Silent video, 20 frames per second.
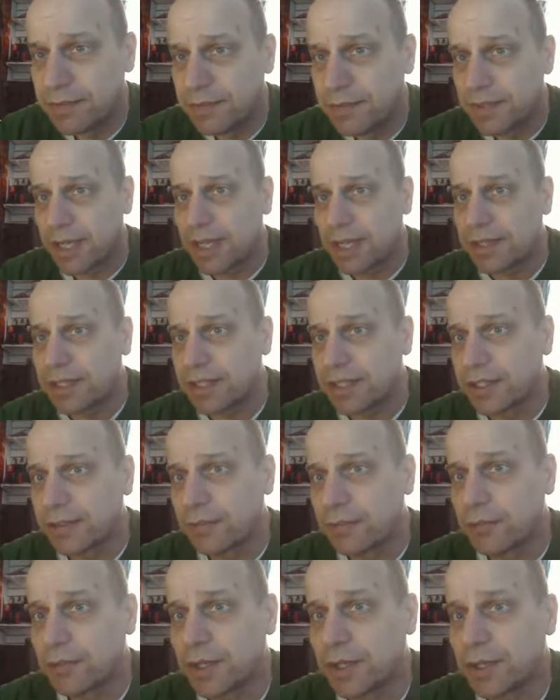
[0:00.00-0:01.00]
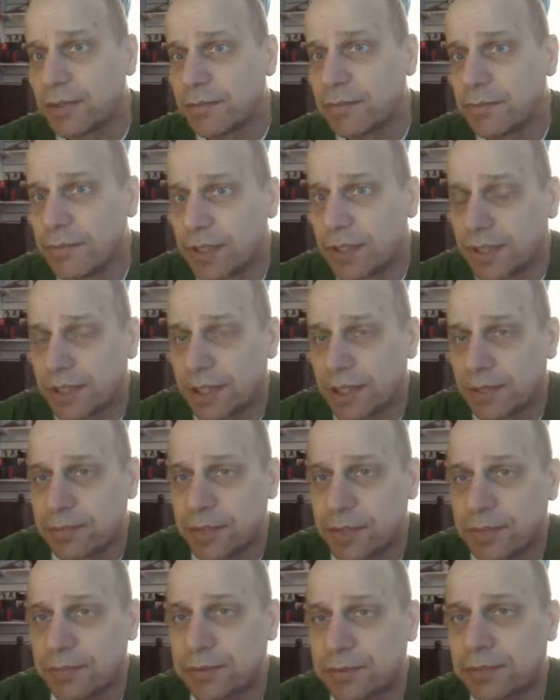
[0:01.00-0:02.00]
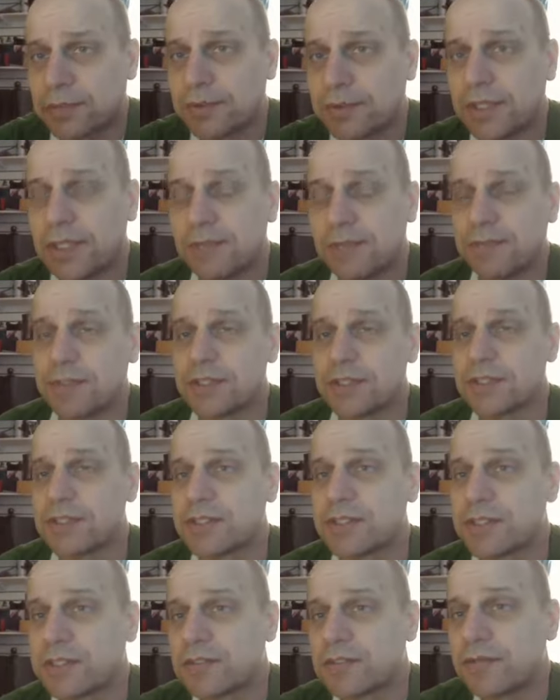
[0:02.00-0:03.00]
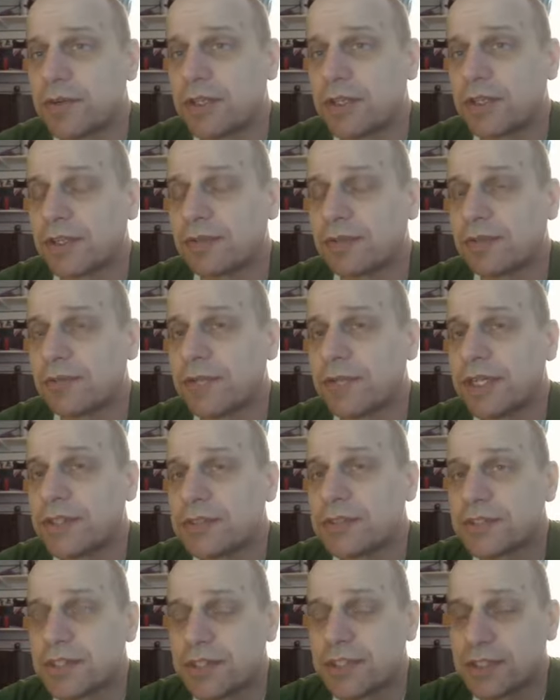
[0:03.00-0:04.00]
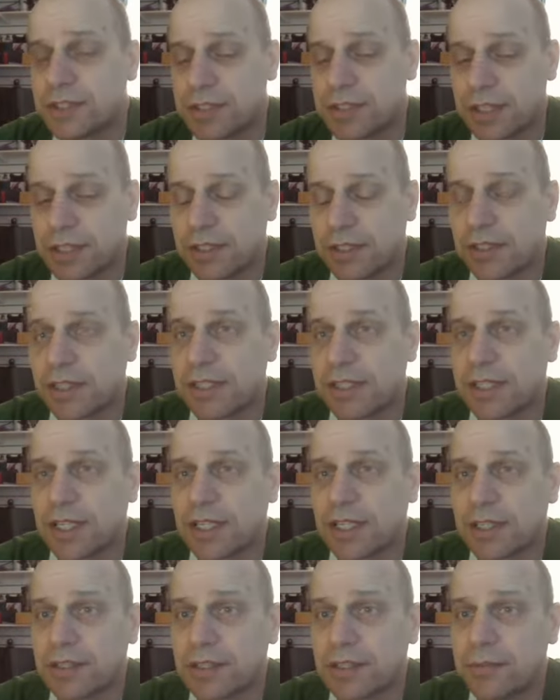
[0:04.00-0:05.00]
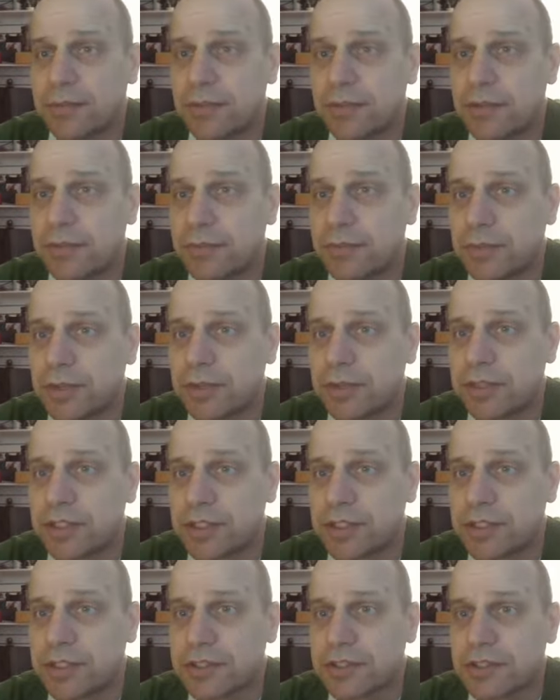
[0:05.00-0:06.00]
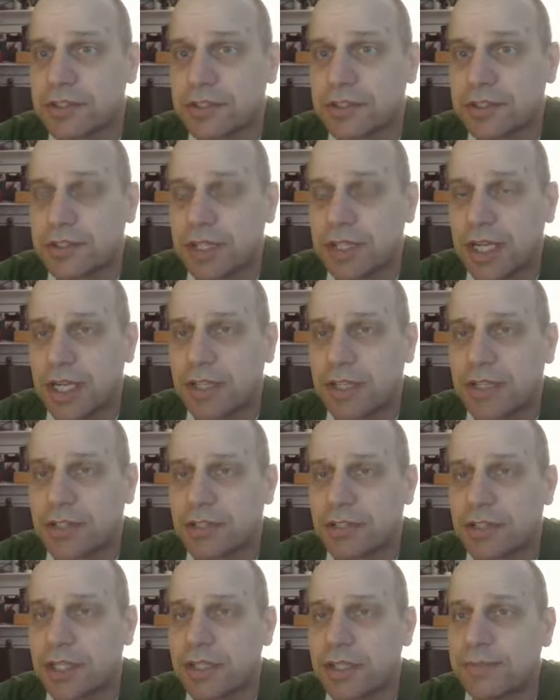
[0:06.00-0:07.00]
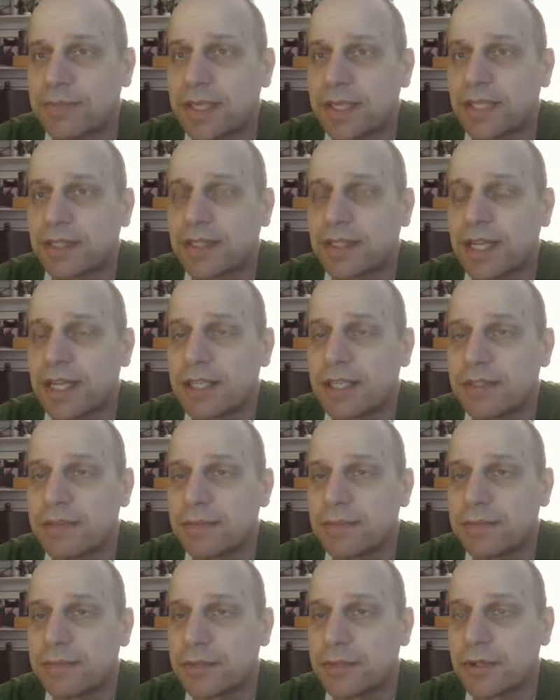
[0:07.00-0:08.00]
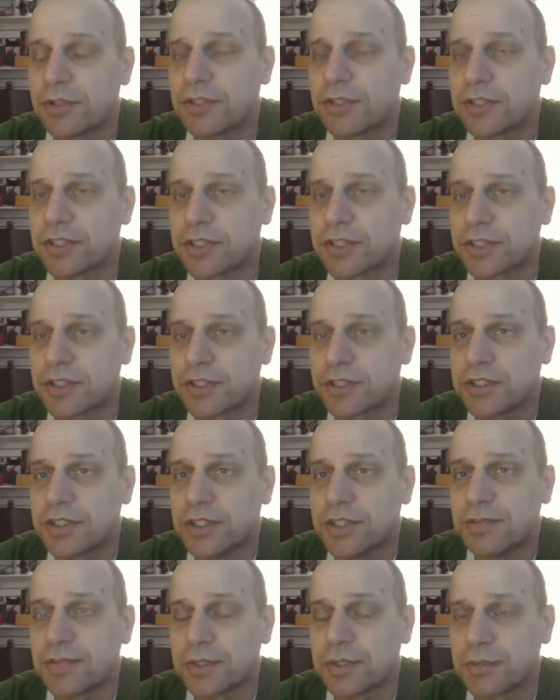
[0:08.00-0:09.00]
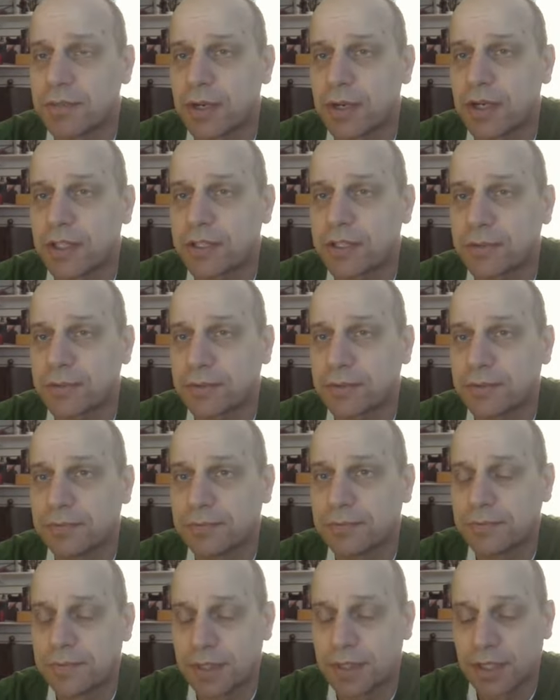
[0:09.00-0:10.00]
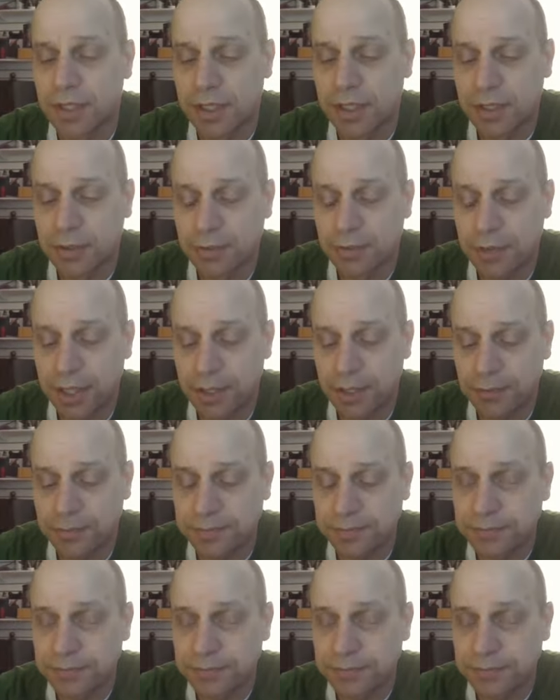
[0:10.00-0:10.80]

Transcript: I think where a lot of people and businesses fall off the rails is they look at that computer purchase and they try and make that purchase as cheap as possible. Well,